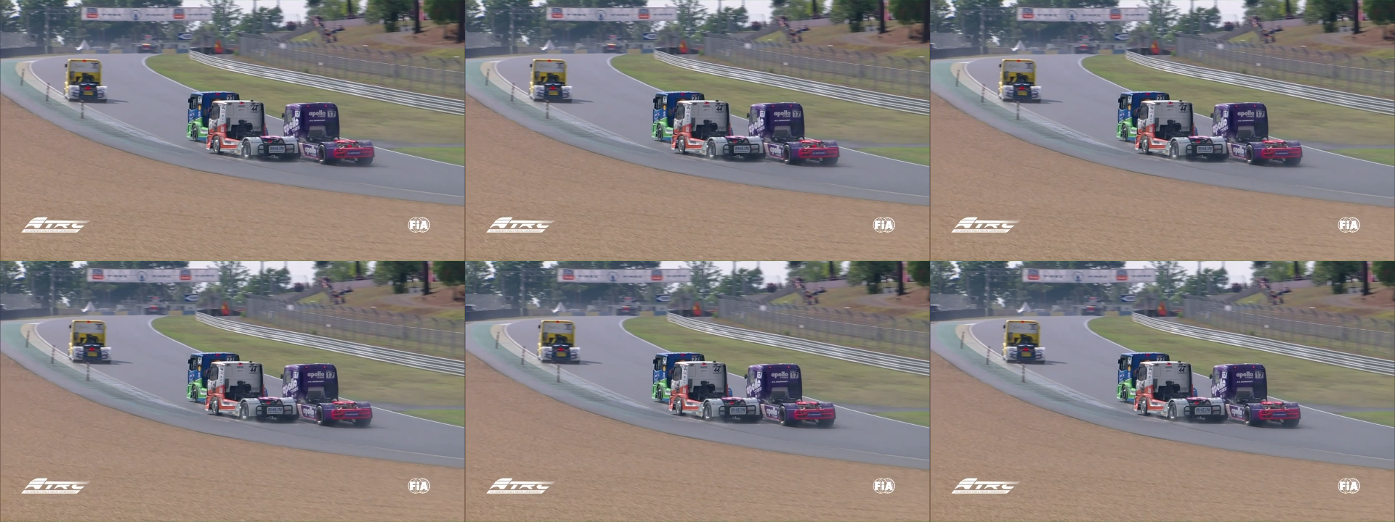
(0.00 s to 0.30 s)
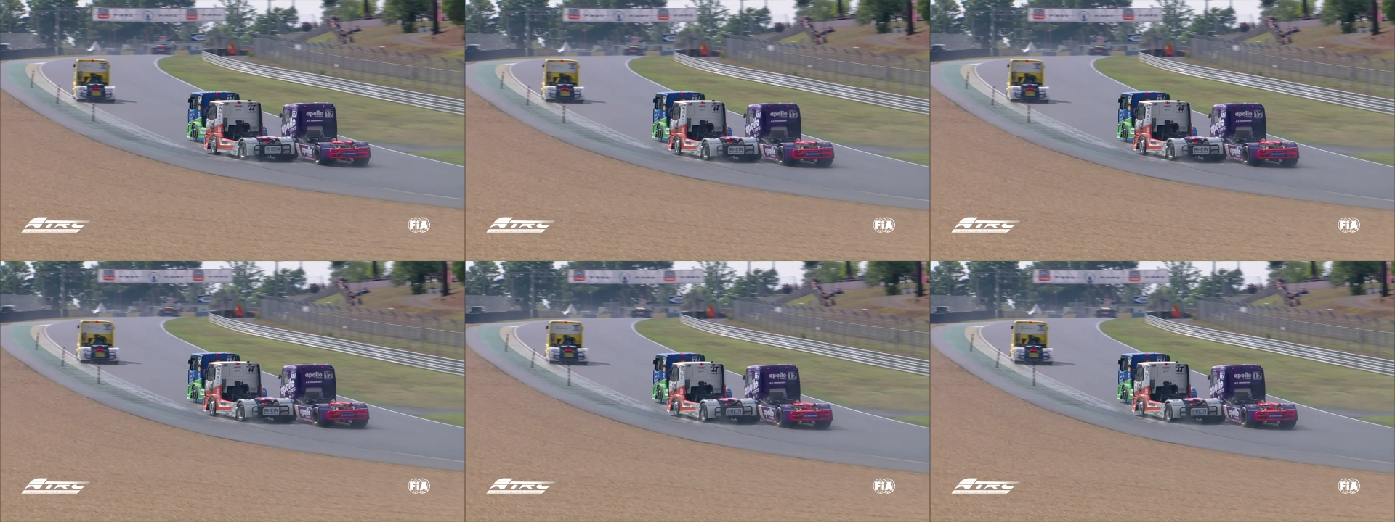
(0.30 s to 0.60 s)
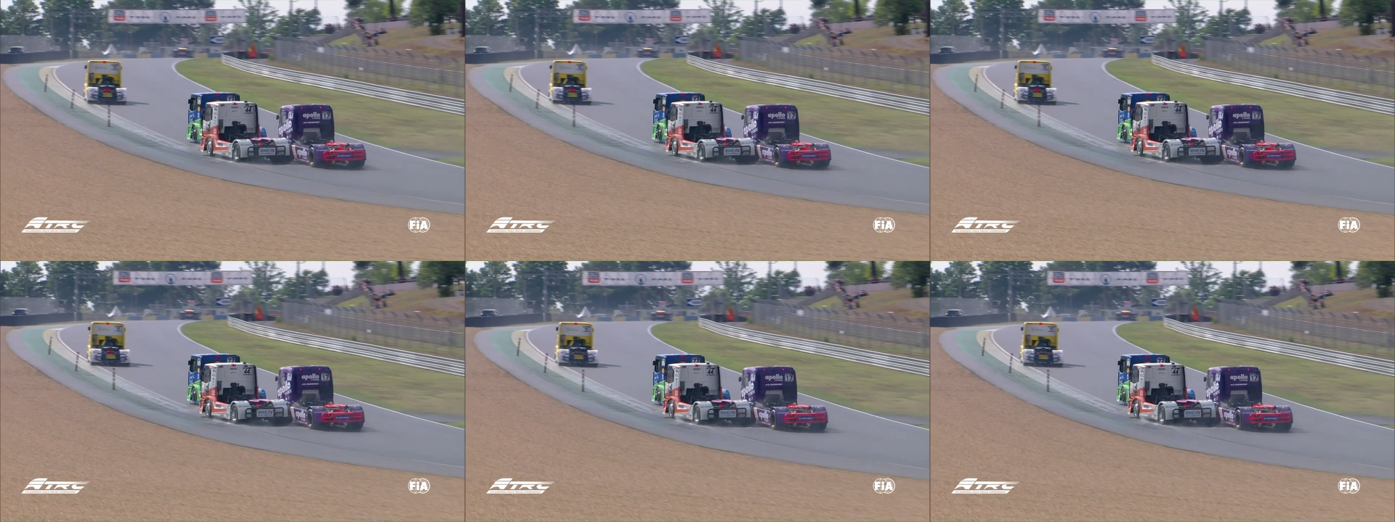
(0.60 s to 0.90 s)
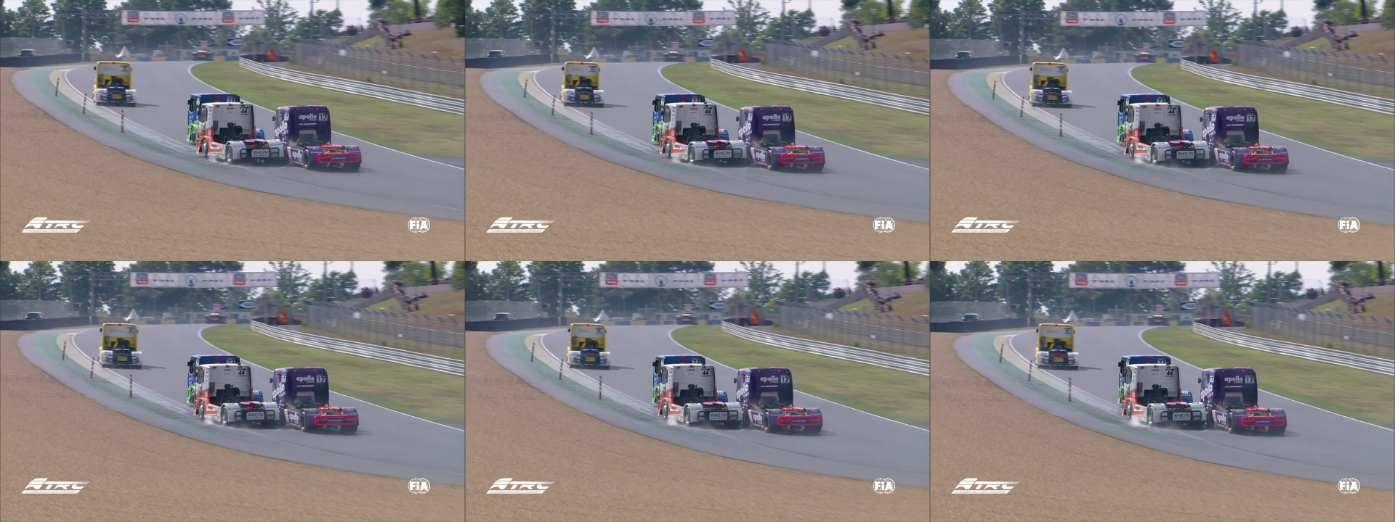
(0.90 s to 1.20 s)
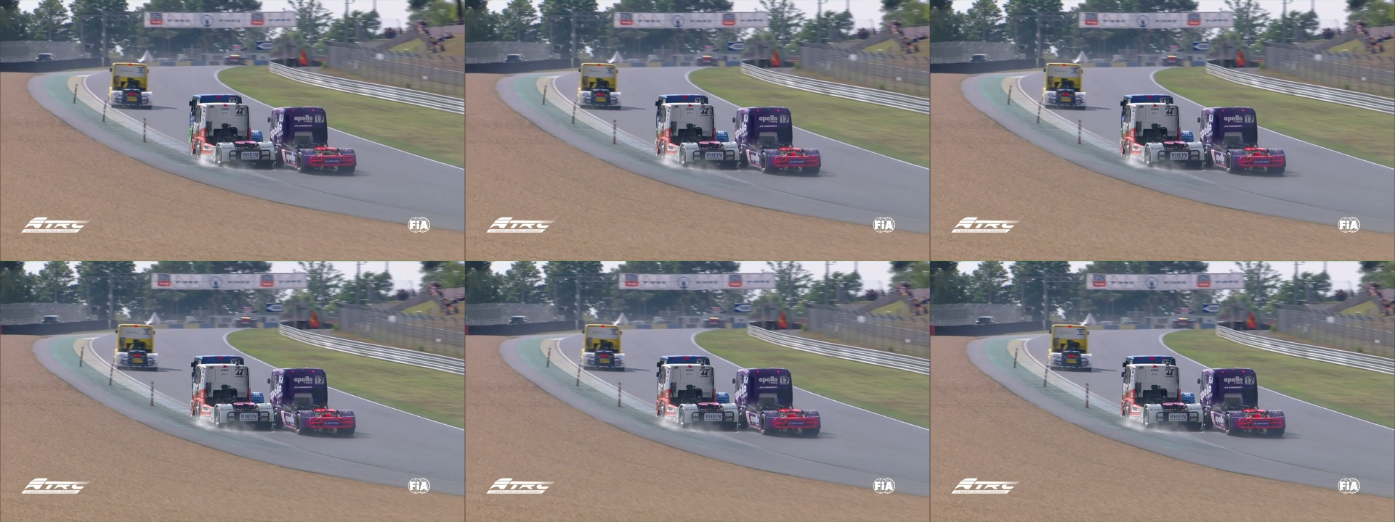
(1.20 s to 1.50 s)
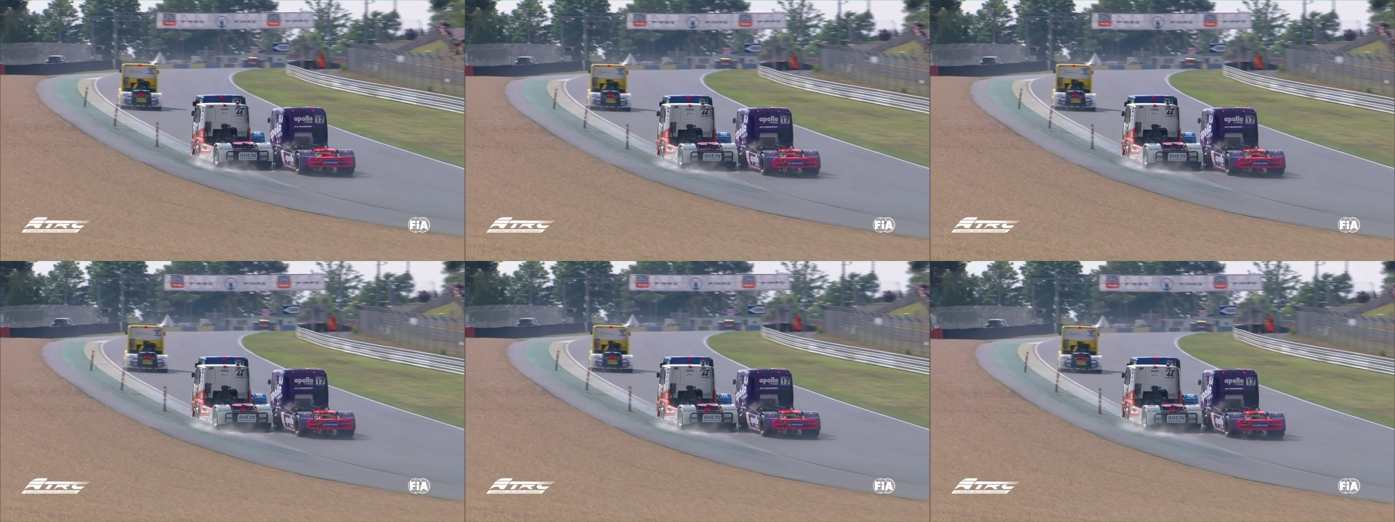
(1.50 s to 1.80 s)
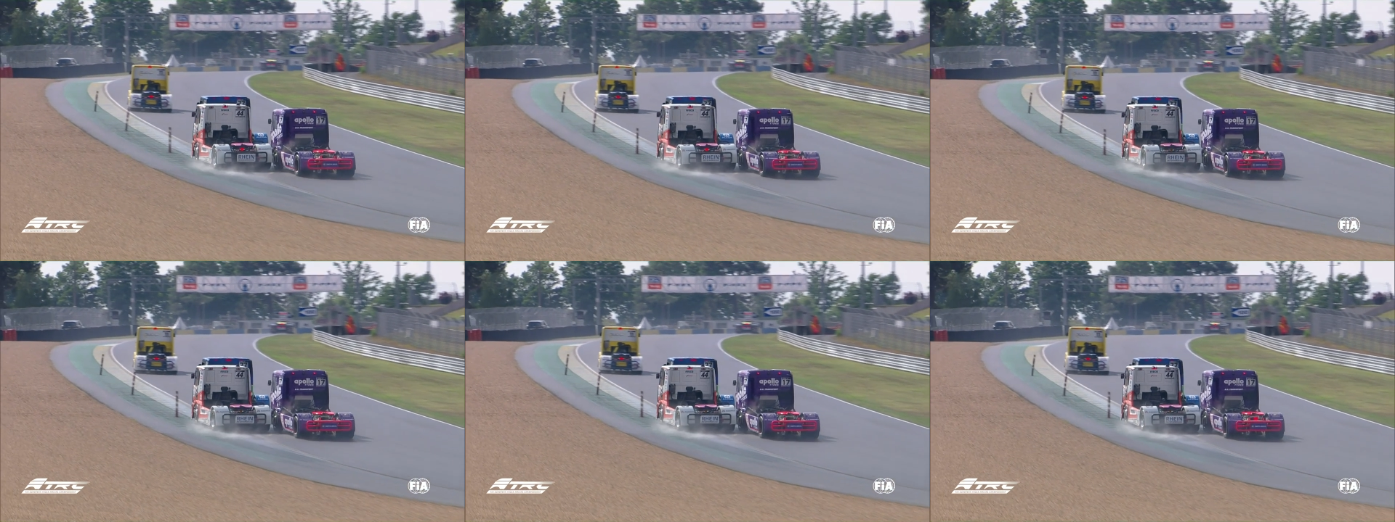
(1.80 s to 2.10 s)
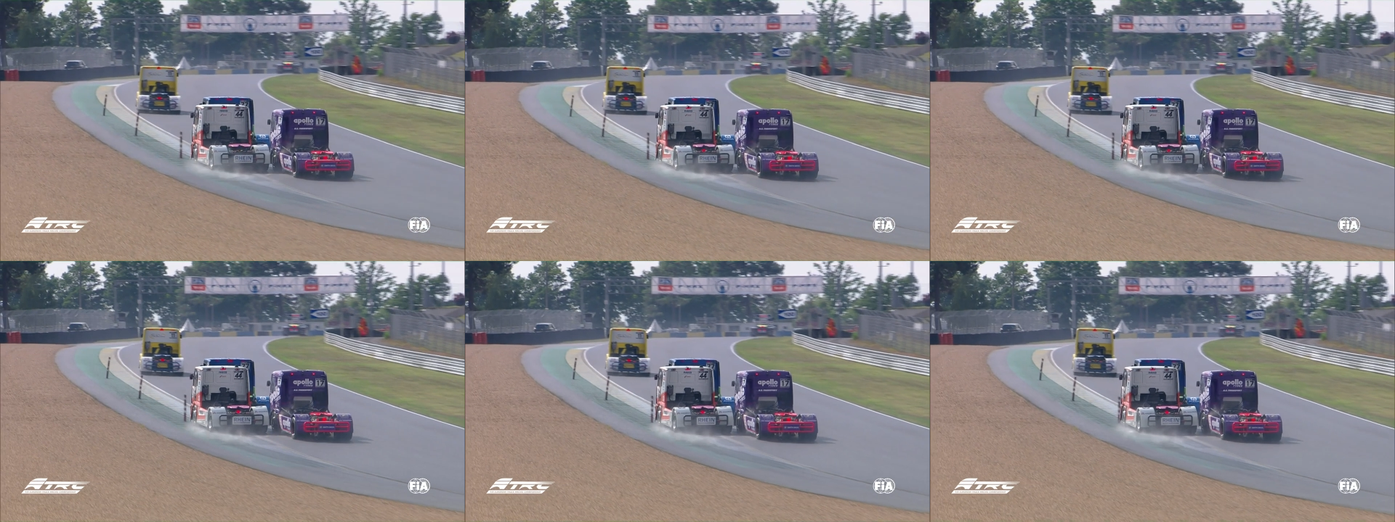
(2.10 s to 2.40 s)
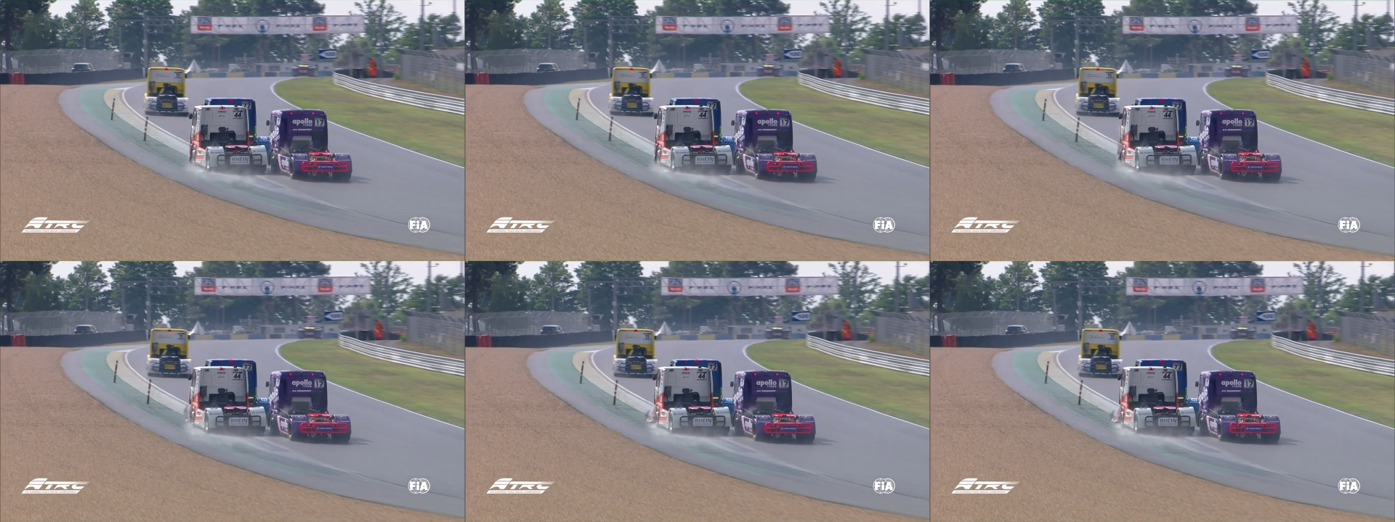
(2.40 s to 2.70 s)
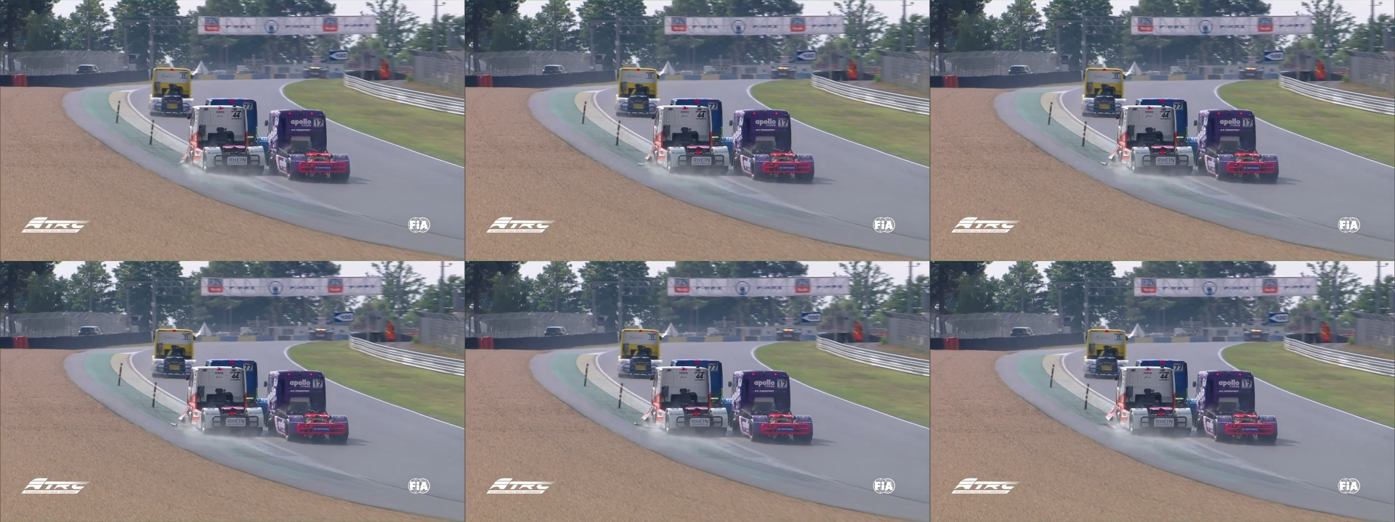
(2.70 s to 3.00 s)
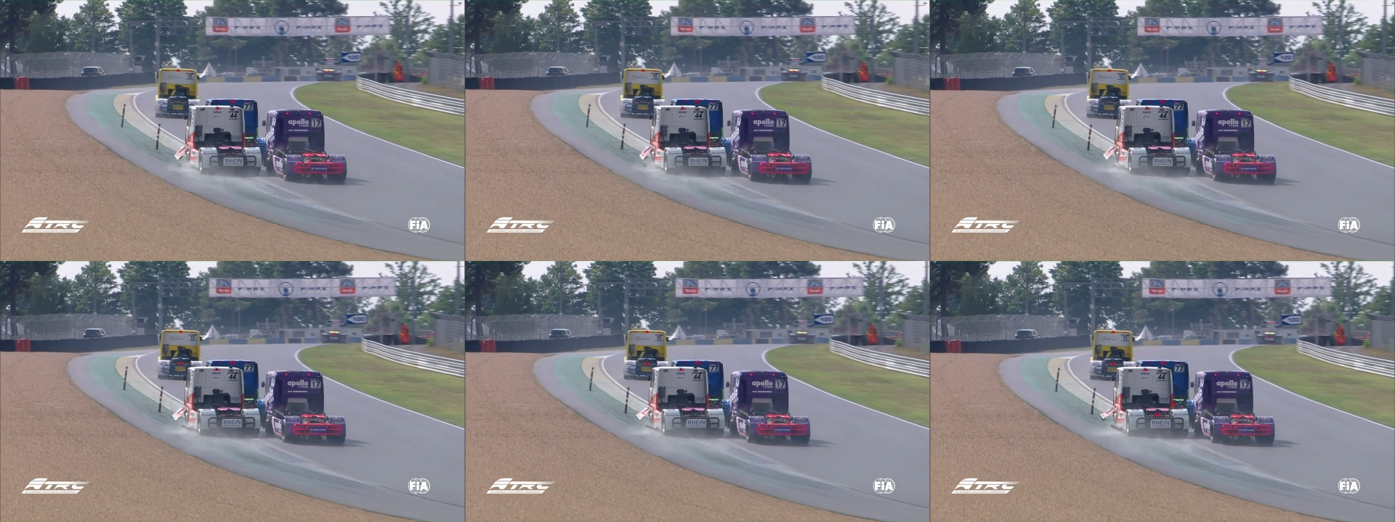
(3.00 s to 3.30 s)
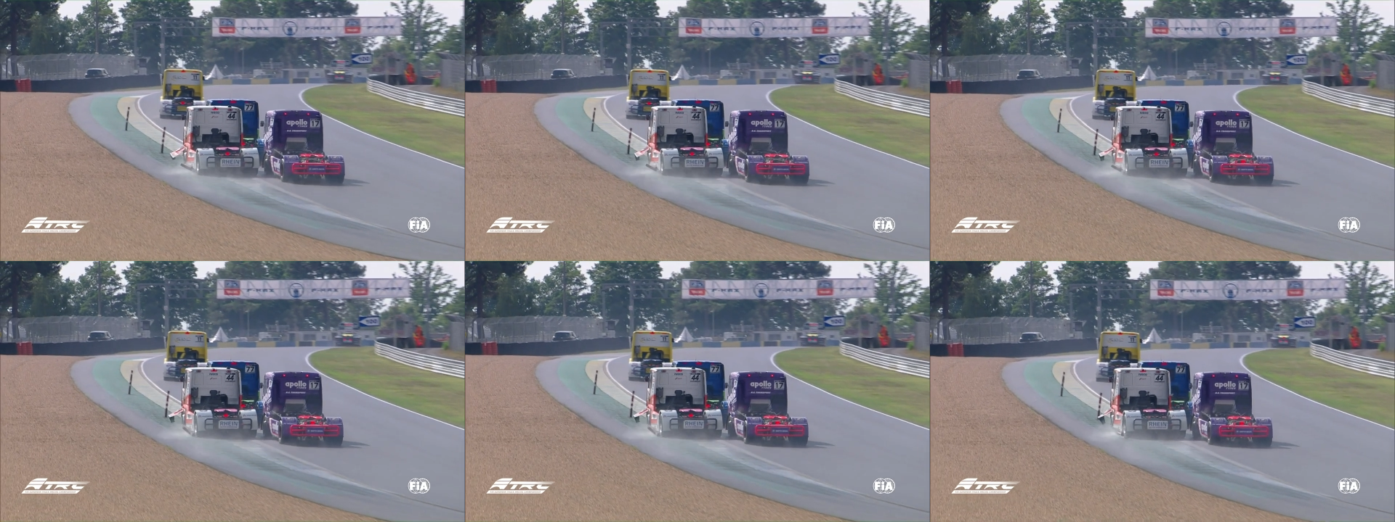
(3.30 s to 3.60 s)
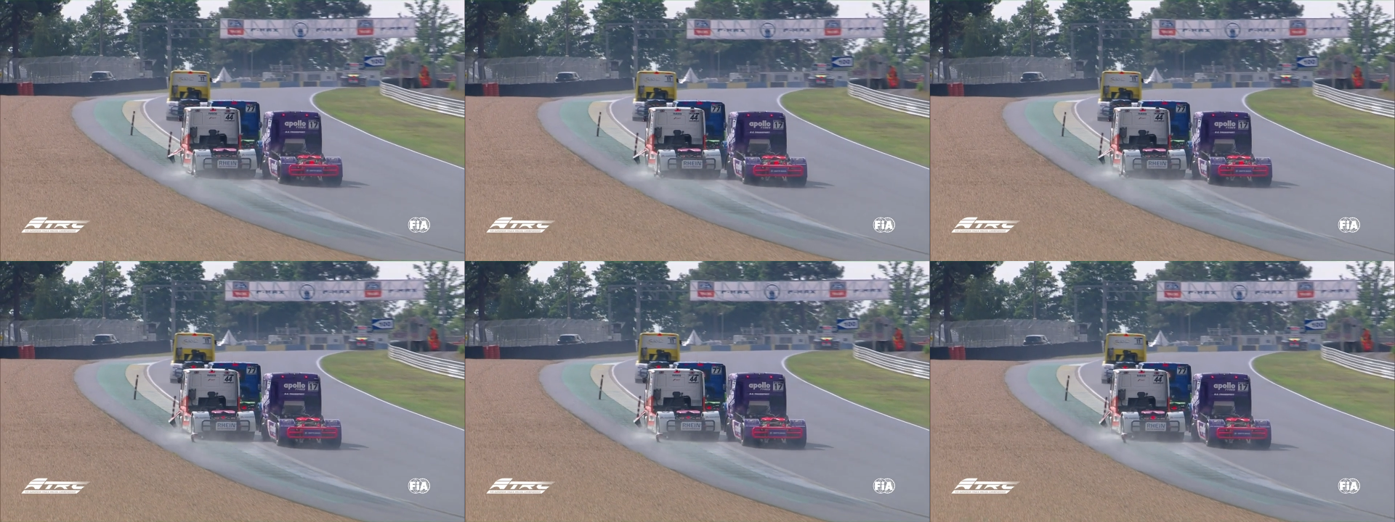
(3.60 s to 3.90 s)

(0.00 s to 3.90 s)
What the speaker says: Nobody's mouth can be seen.